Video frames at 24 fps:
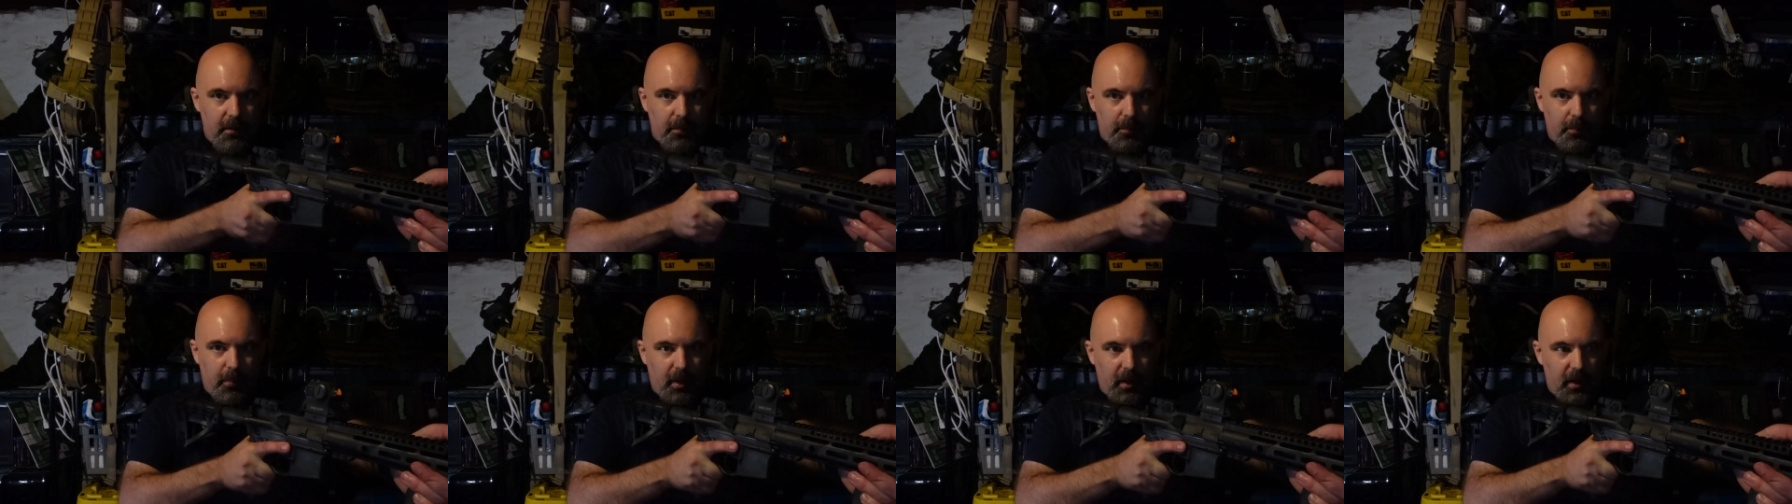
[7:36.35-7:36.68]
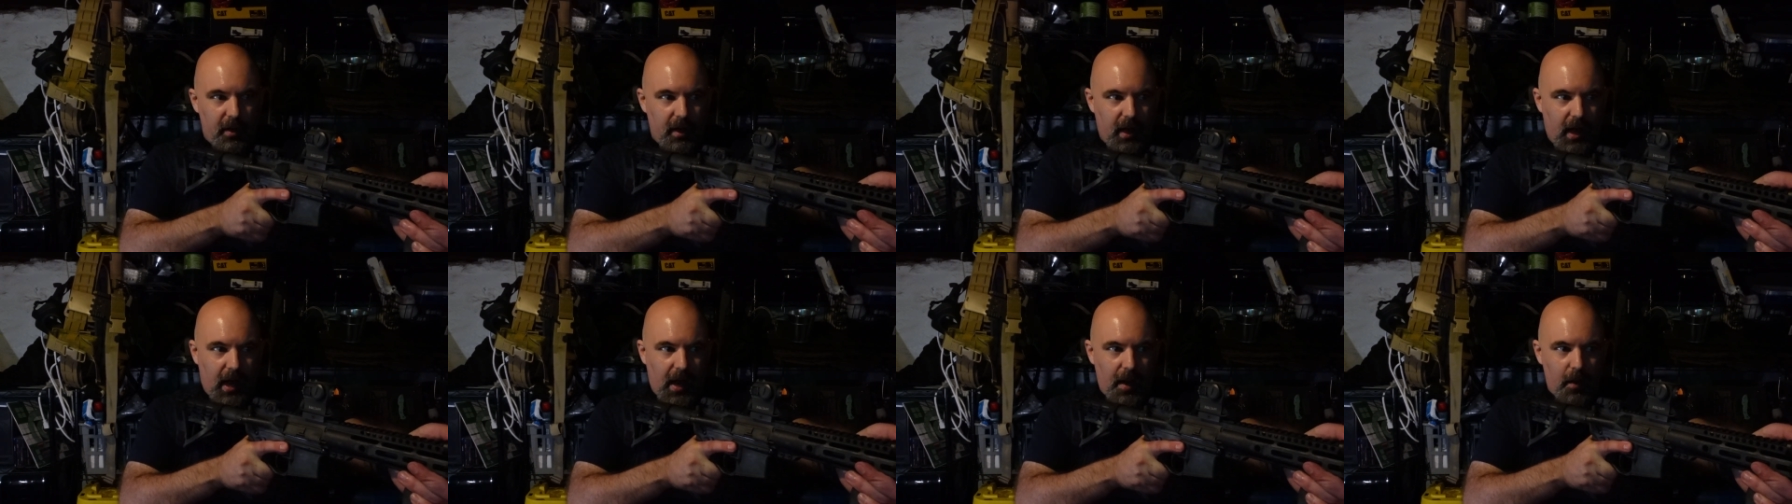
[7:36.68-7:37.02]

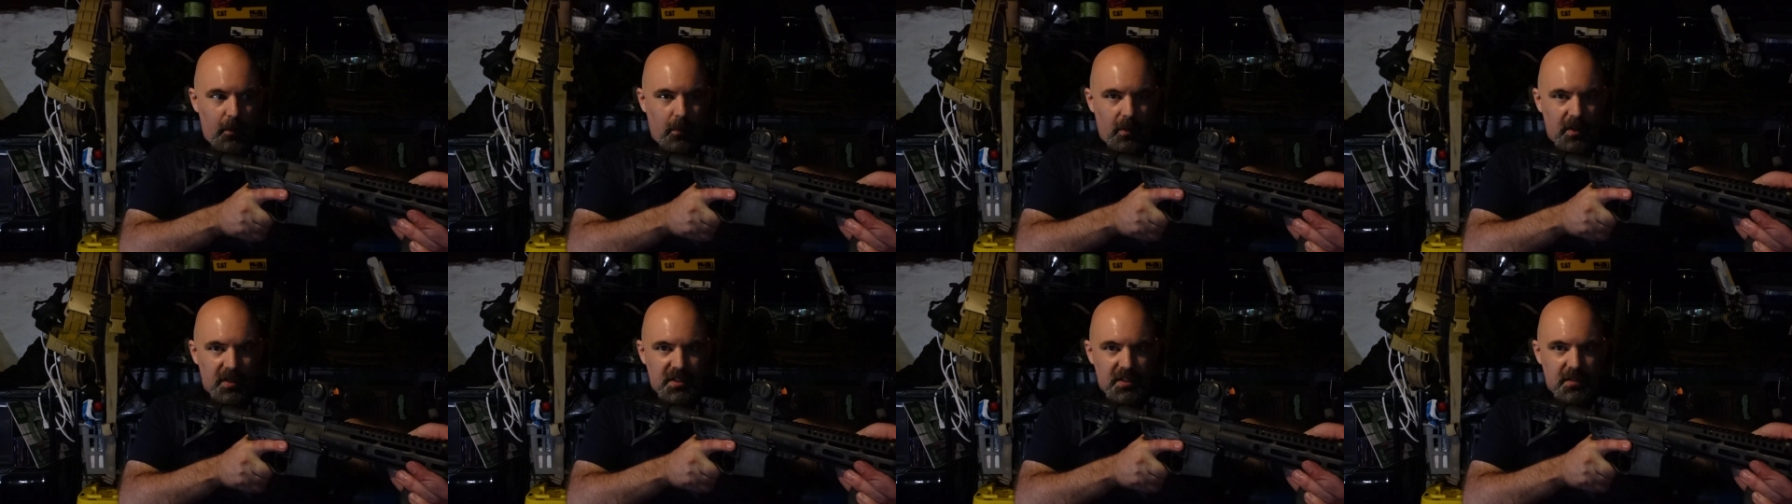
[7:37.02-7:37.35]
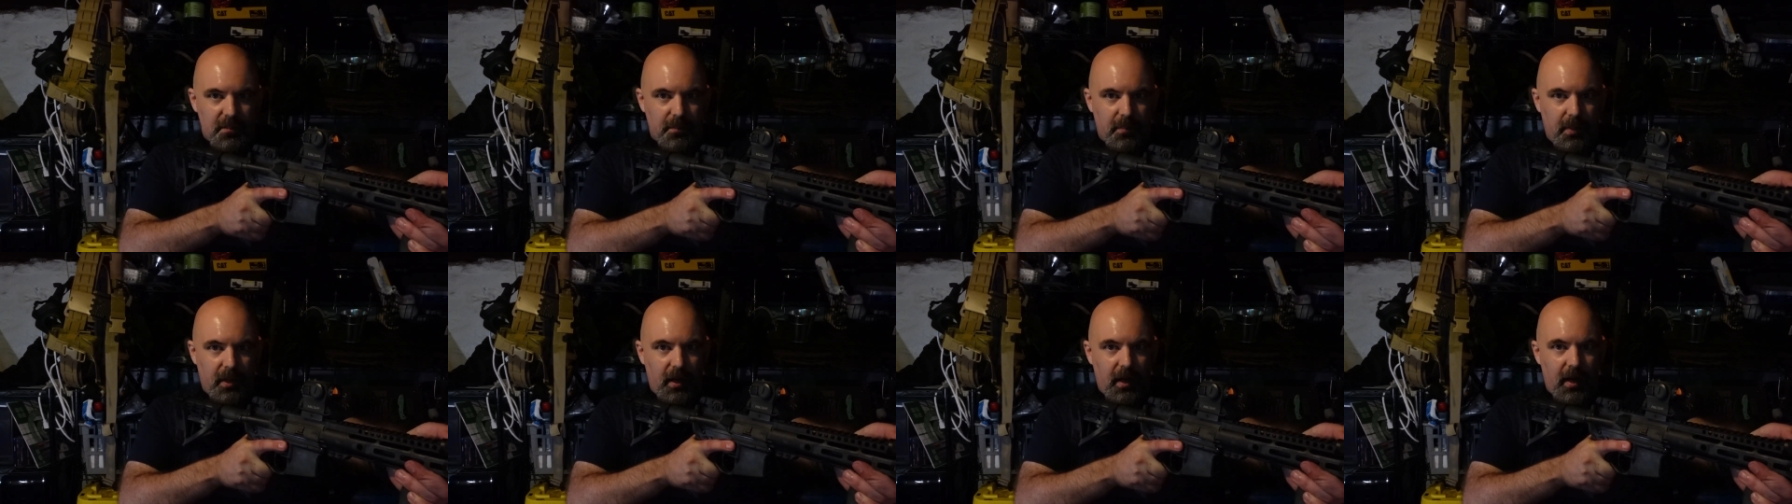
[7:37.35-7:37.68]
but I
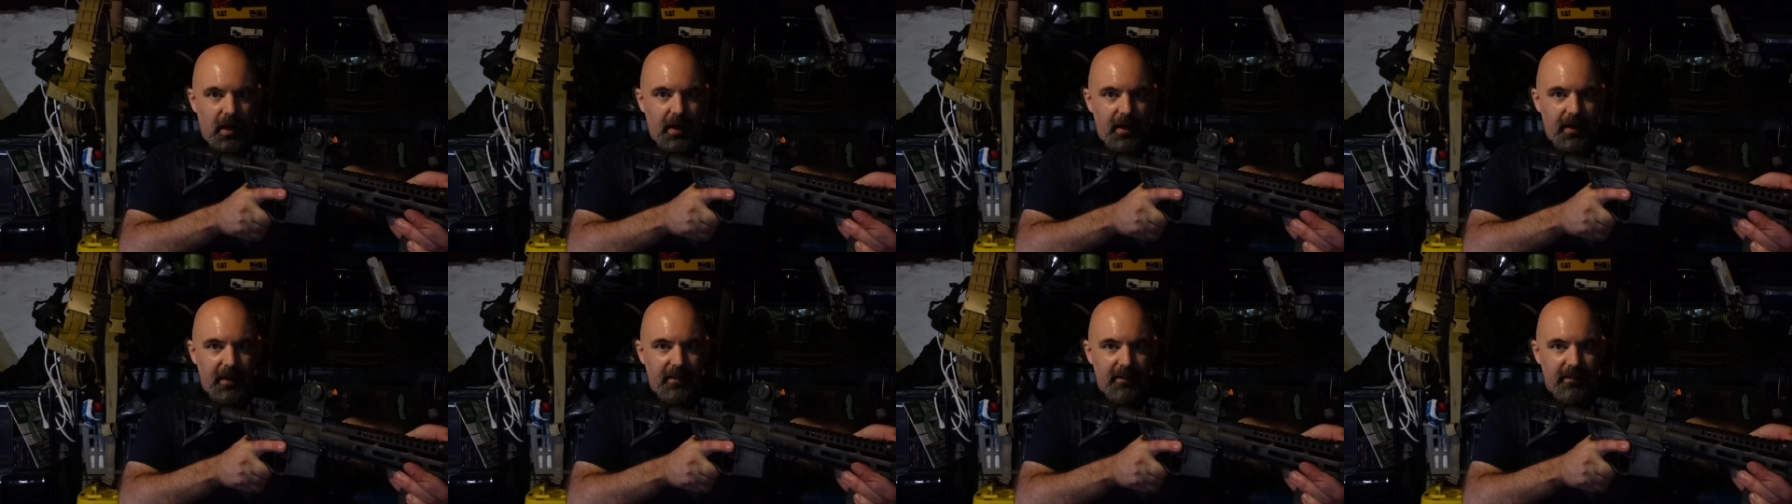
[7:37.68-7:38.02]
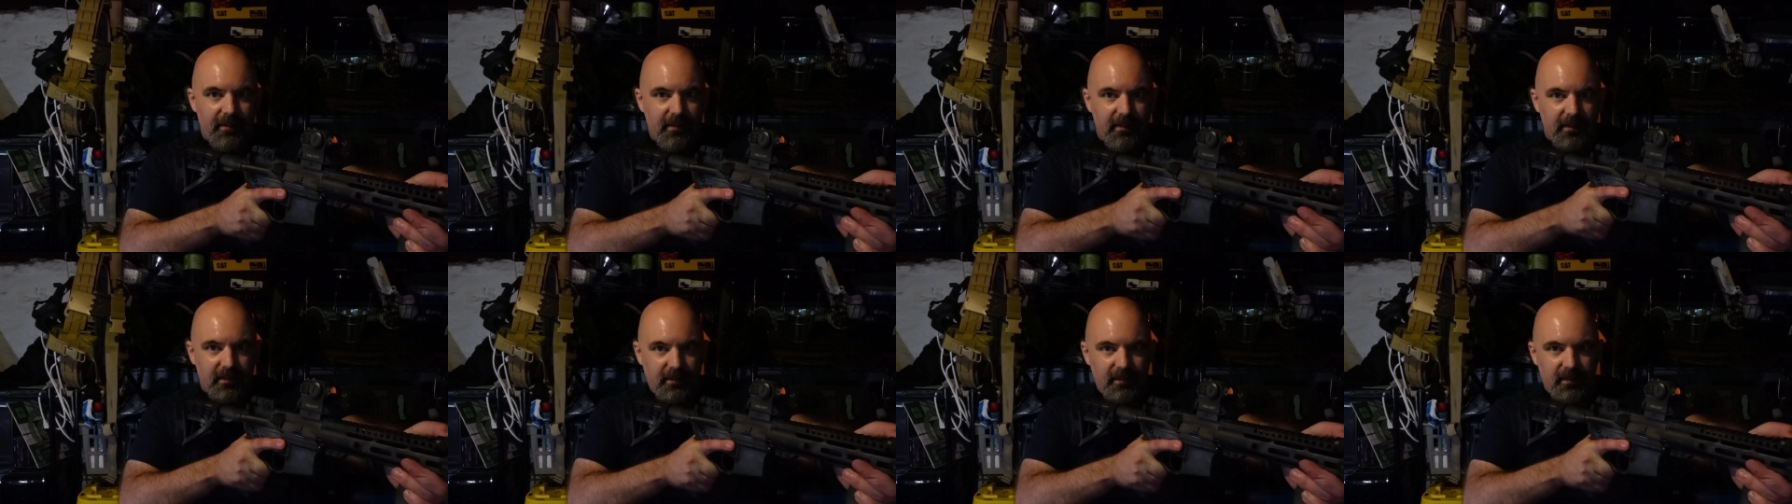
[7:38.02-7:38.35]
wasn't
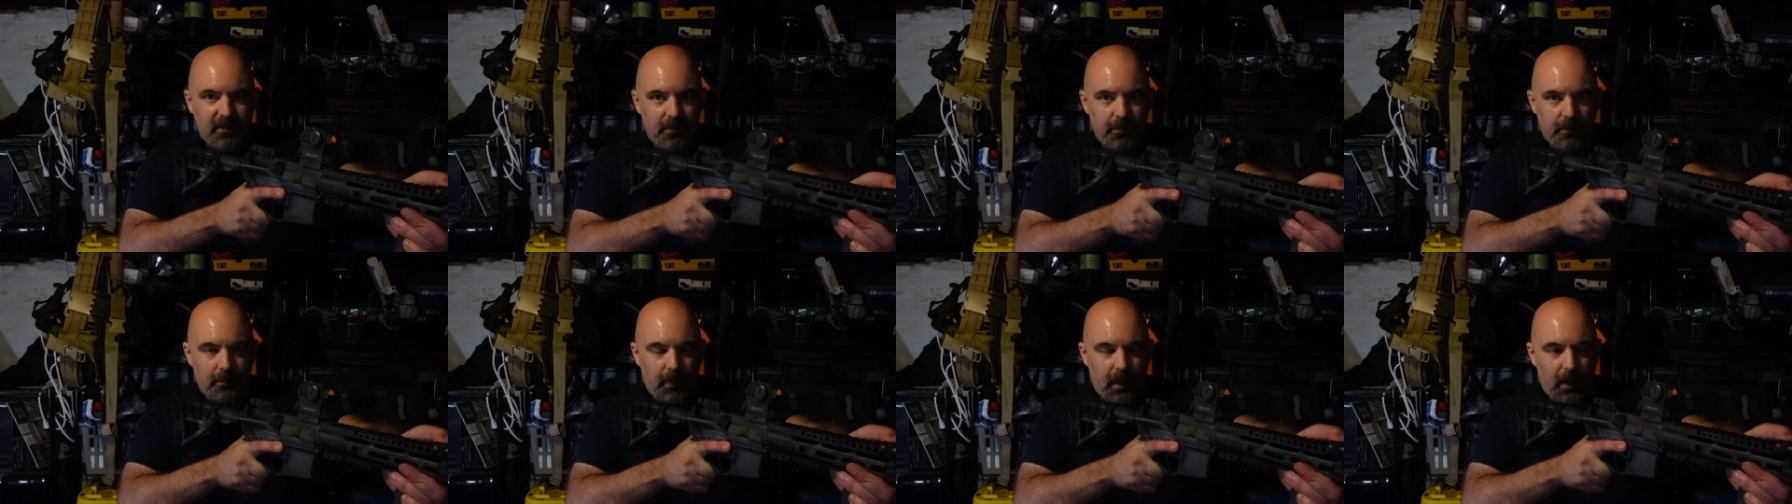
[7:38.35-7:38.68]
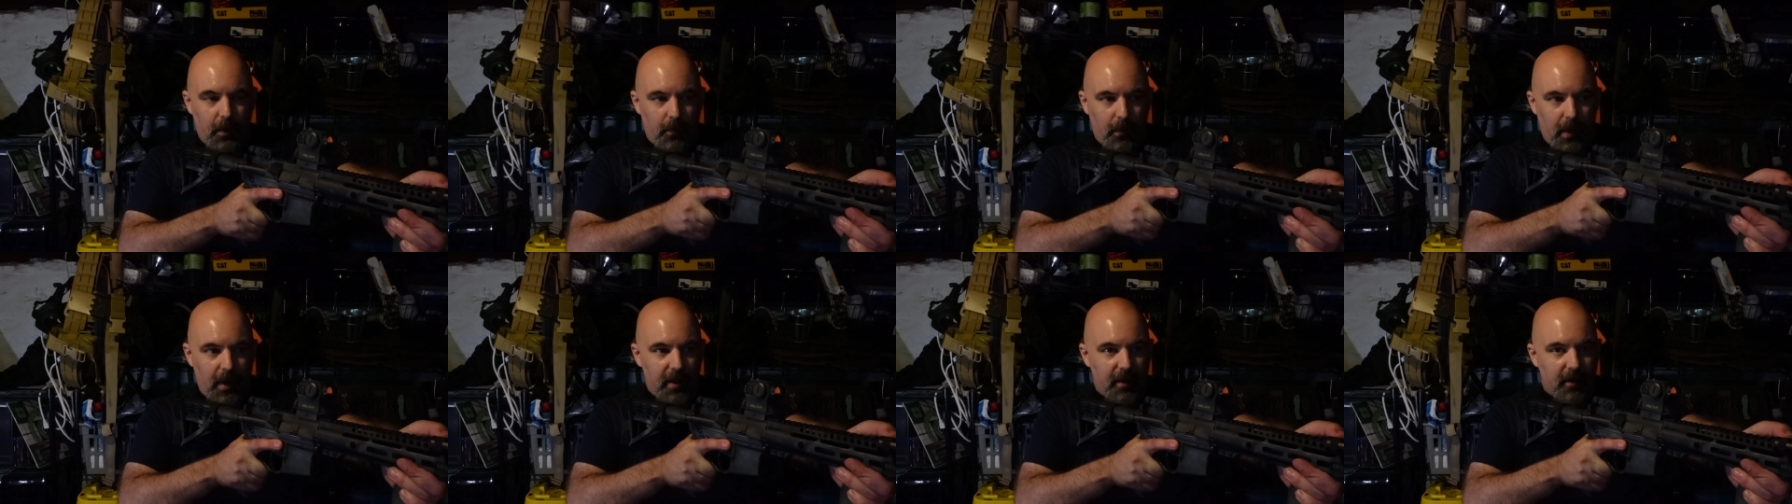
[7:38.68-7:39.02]
behind my
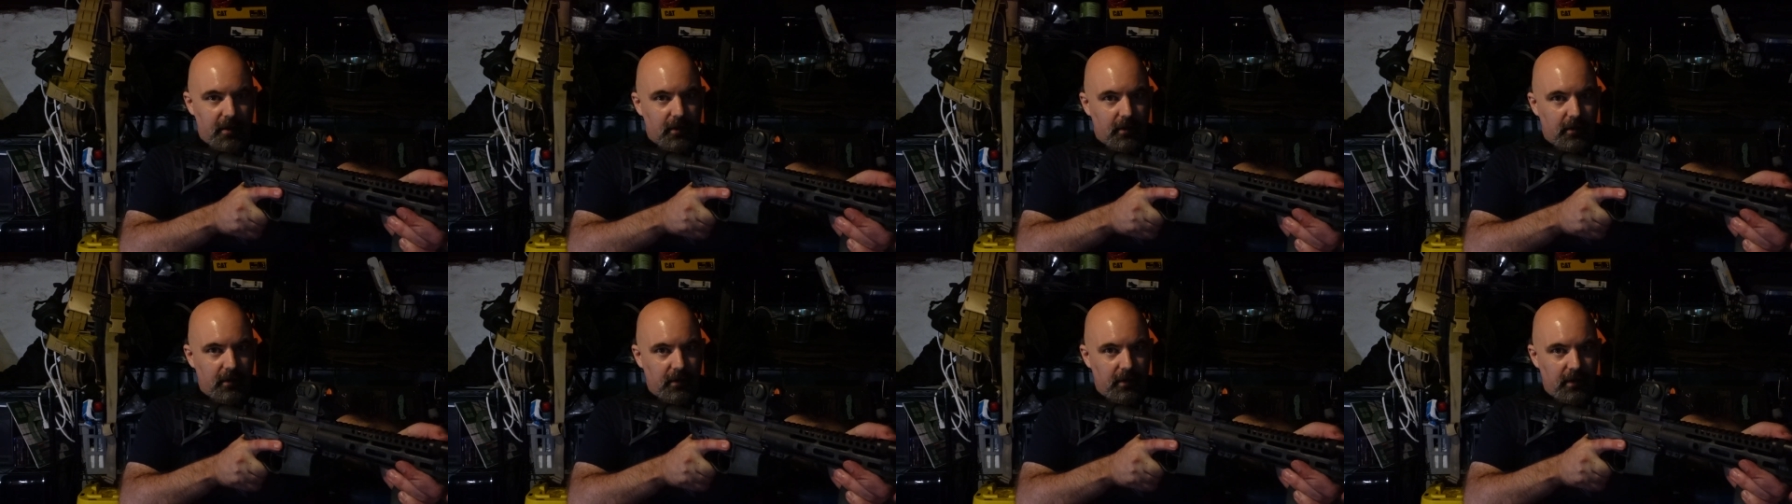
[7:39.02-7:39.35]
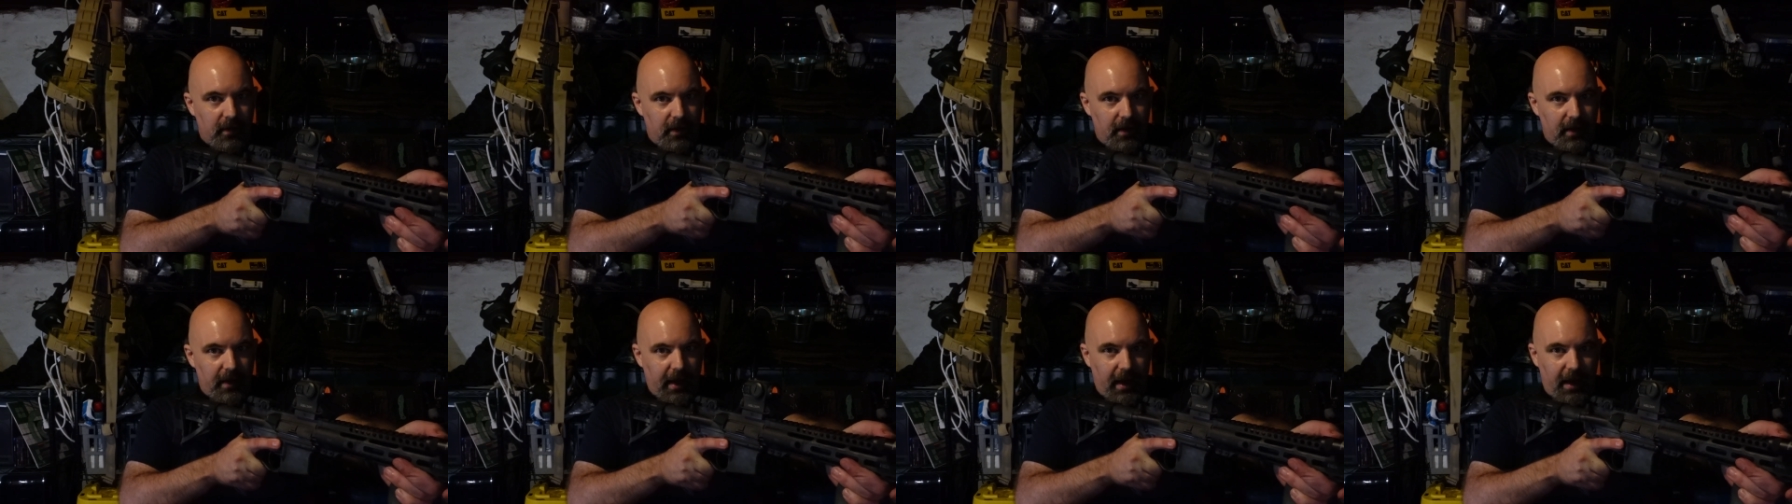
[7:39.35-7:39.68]
reticle,
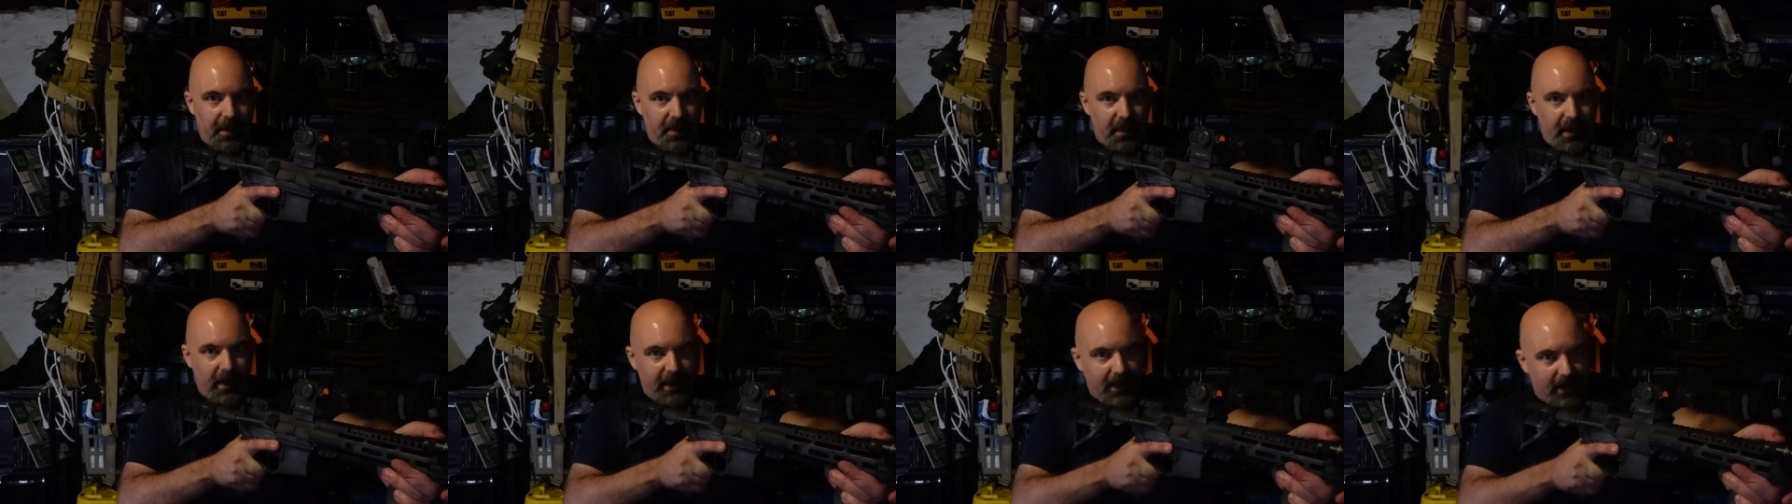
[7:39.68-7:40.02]
and then I